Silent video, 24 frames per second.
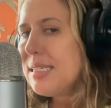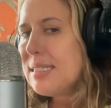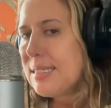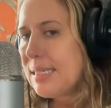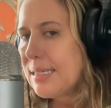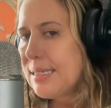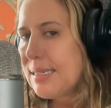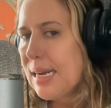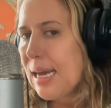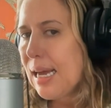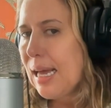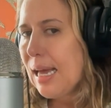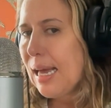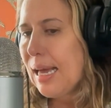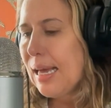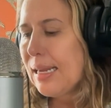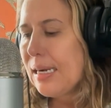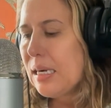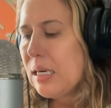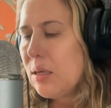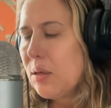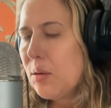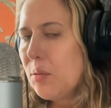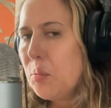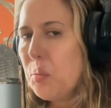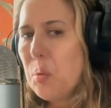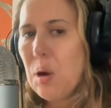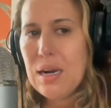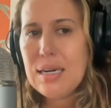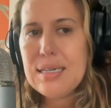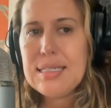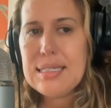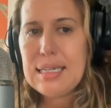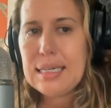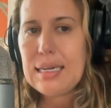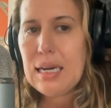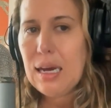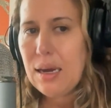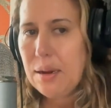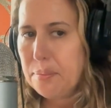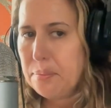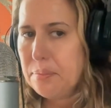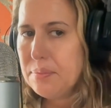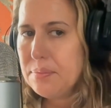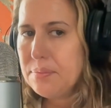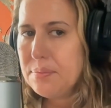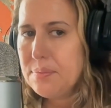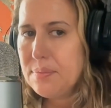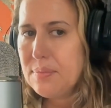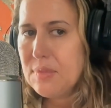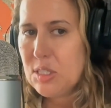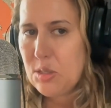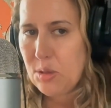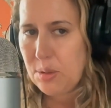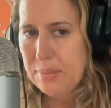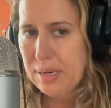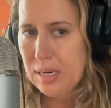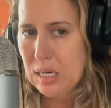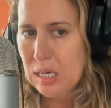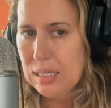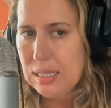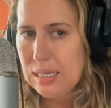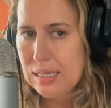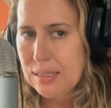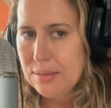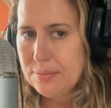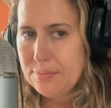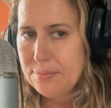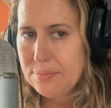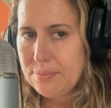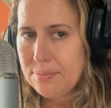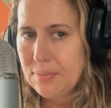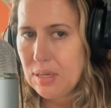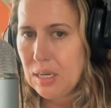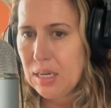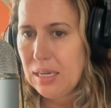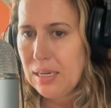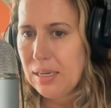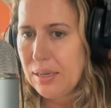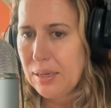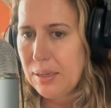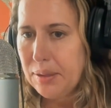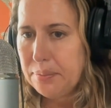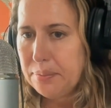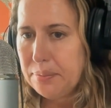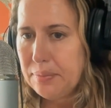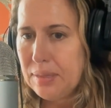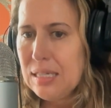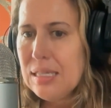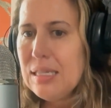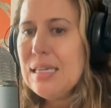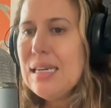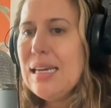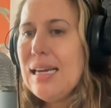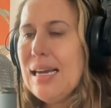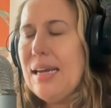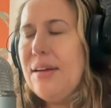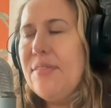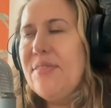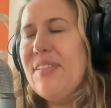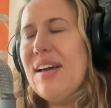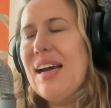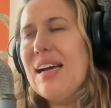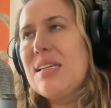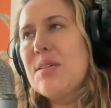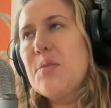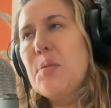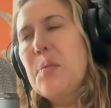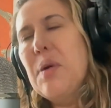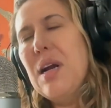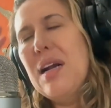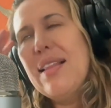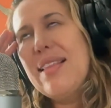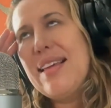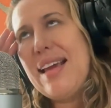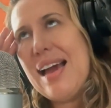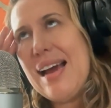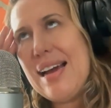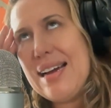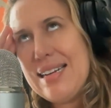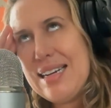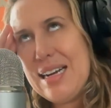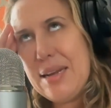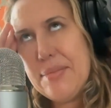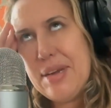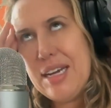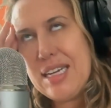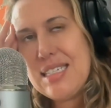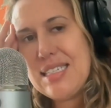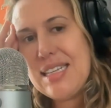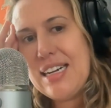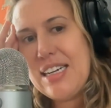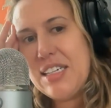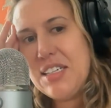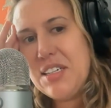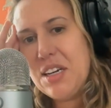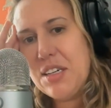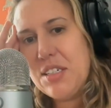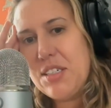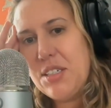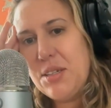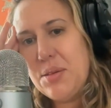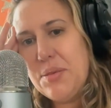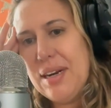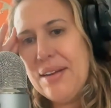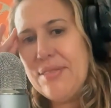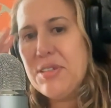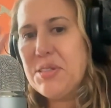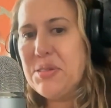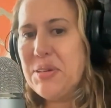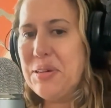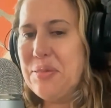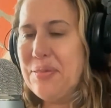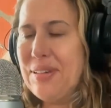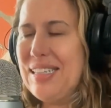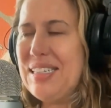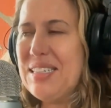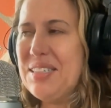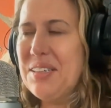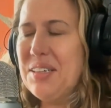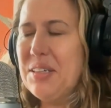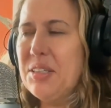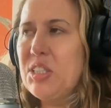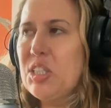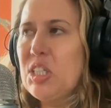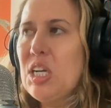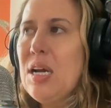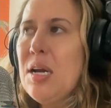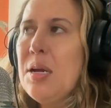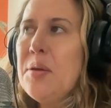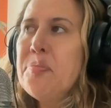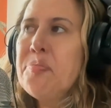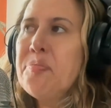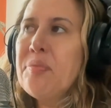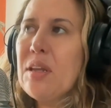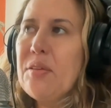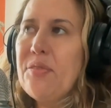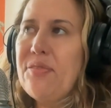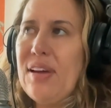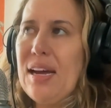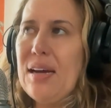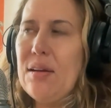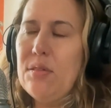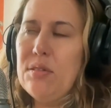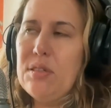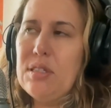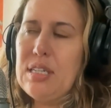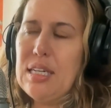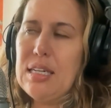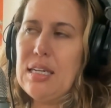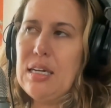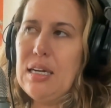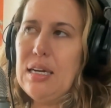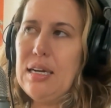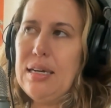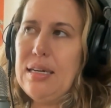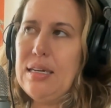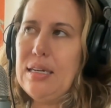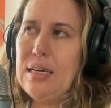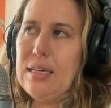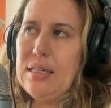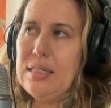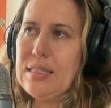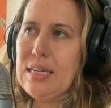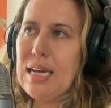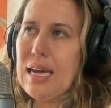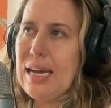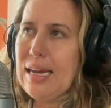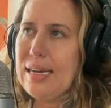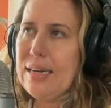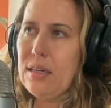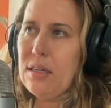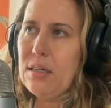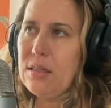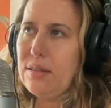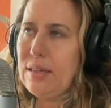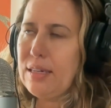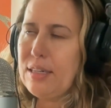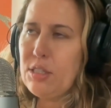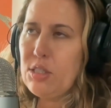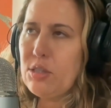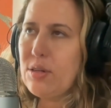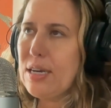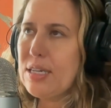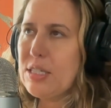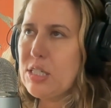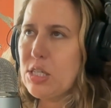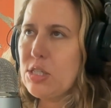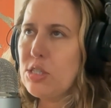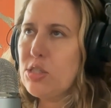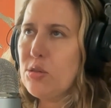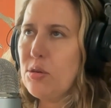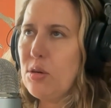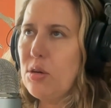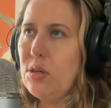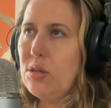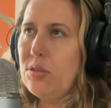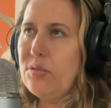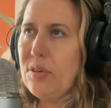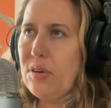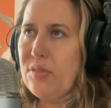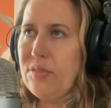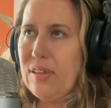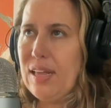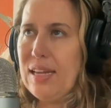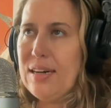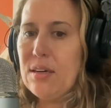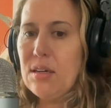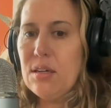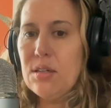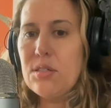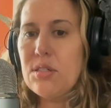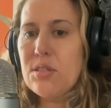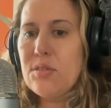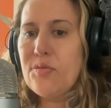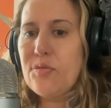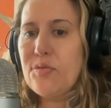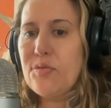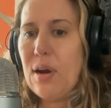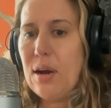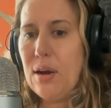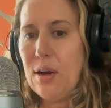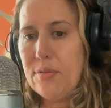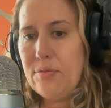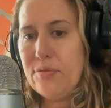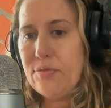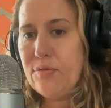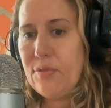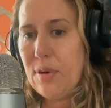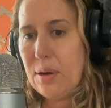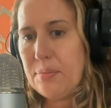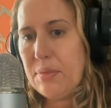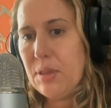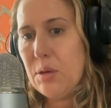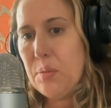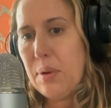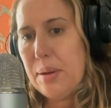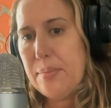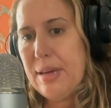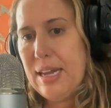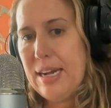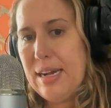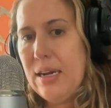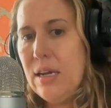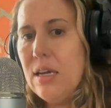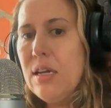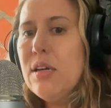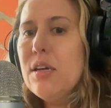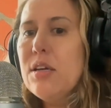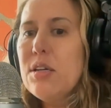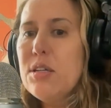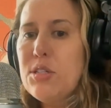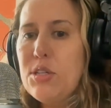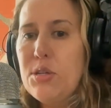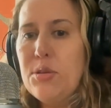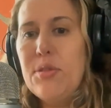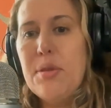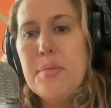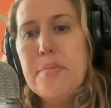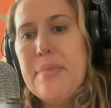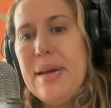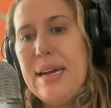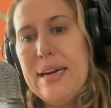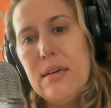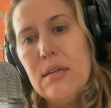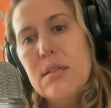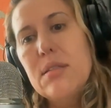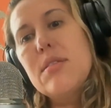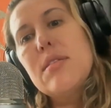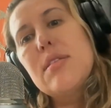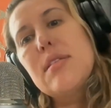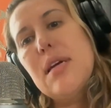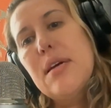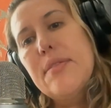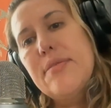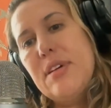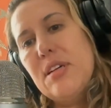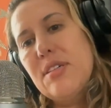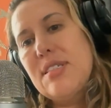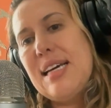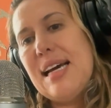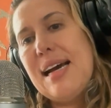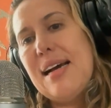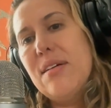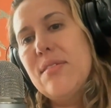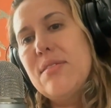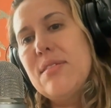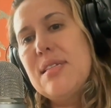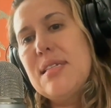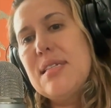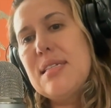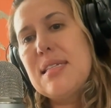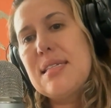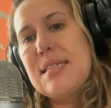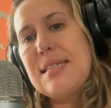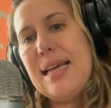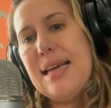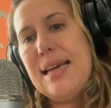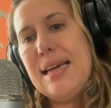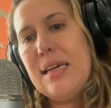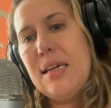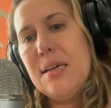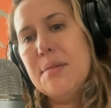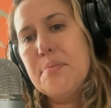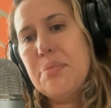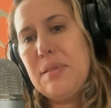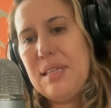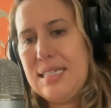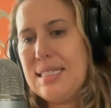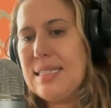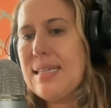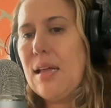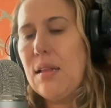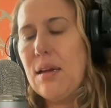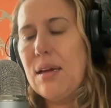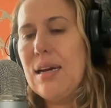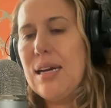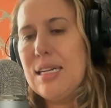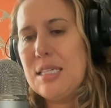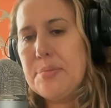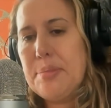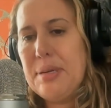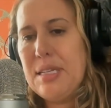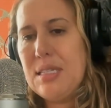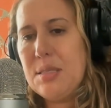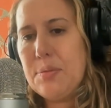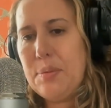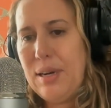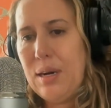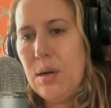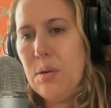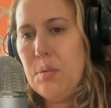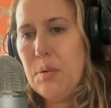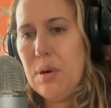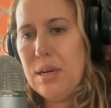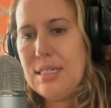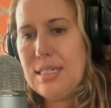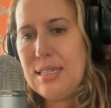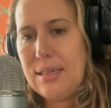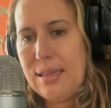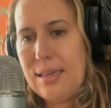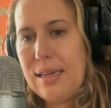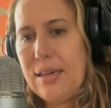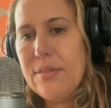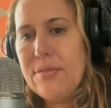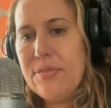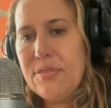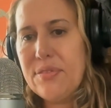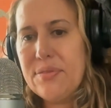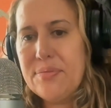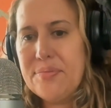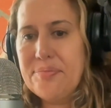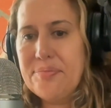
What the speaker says: did not want to come to America. In fact, one of the academics that I talked to when I was doing research found an entire treasure trove of letters from the women to the mayors of their towns saying, please tell our husbands we don't want to leave.